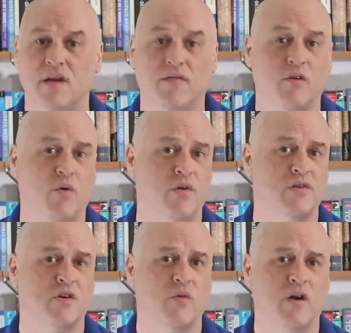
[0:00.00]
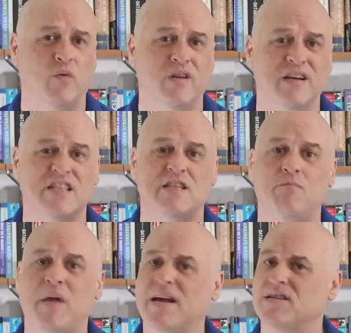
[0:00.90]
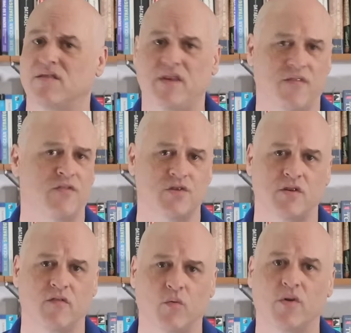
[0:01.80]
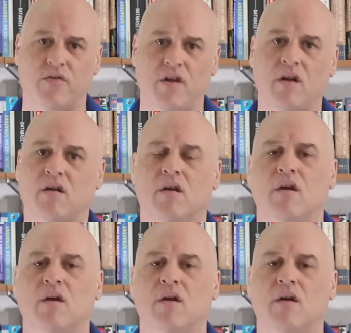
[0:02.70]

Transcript: if the quote is correct with an expansive definition of the word thing.